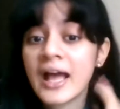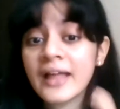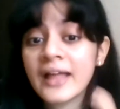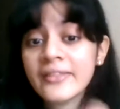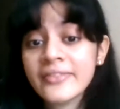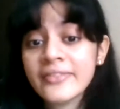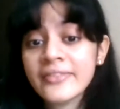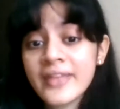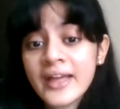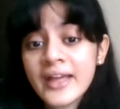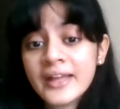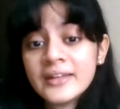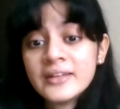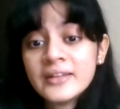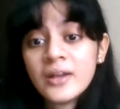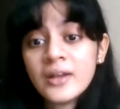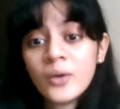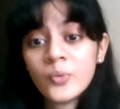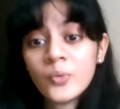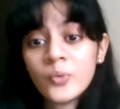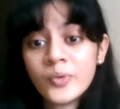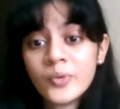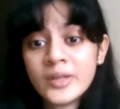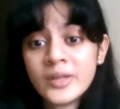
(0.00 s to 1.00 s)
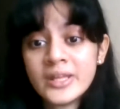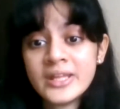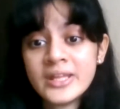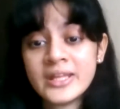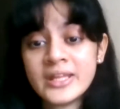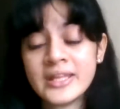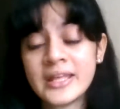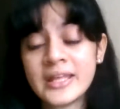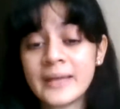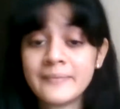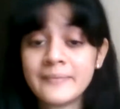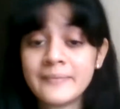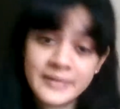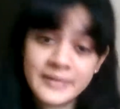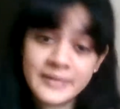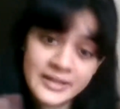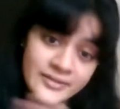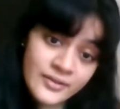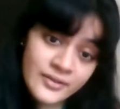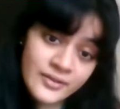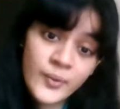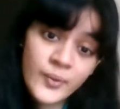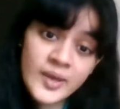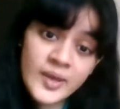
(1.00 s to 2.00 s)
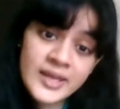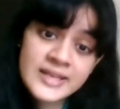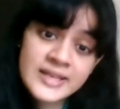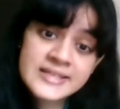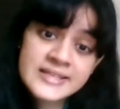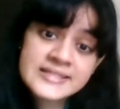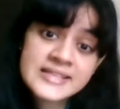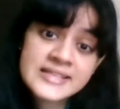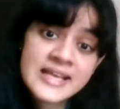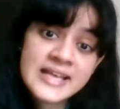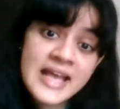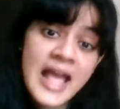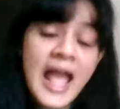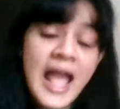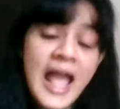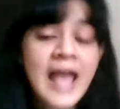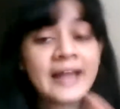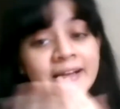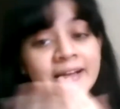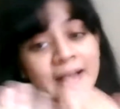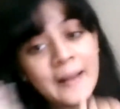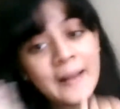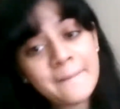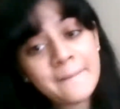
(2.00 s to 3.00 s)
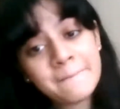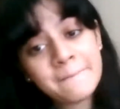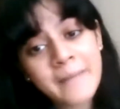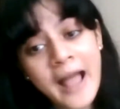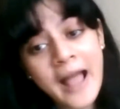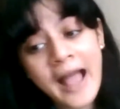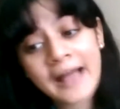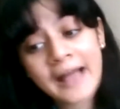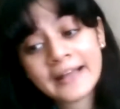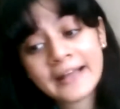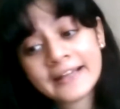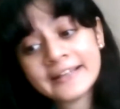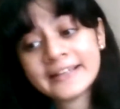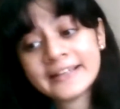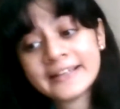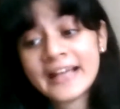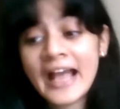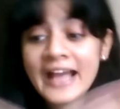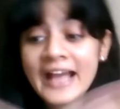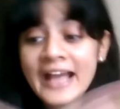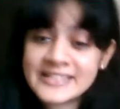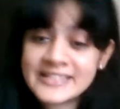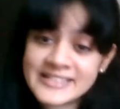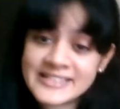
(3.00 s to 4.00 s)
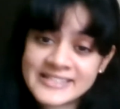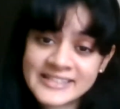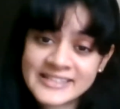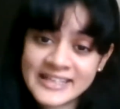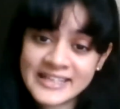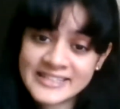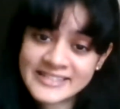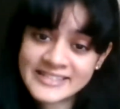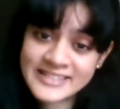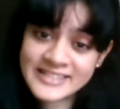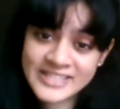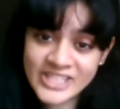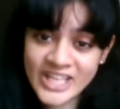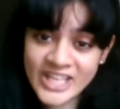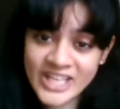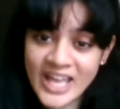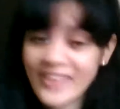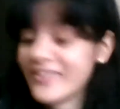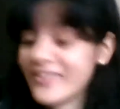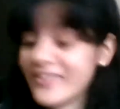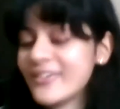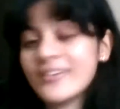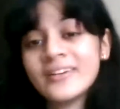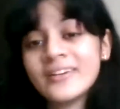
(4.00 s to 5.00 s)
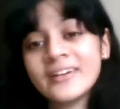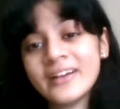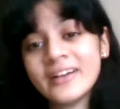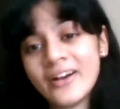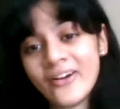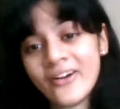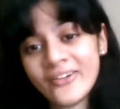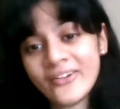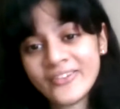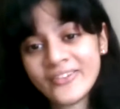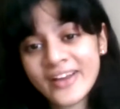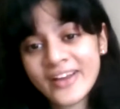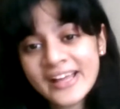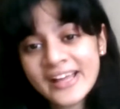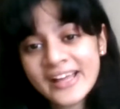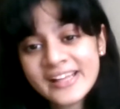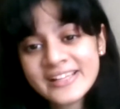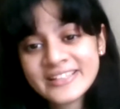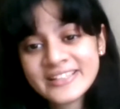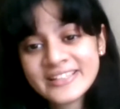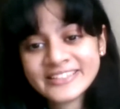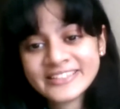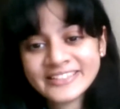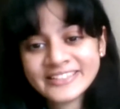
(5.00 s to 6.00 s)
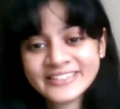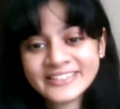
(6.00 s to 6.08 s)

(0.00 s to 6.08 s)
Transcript: and then we can play the quiz and come back and discuss it together. Alright?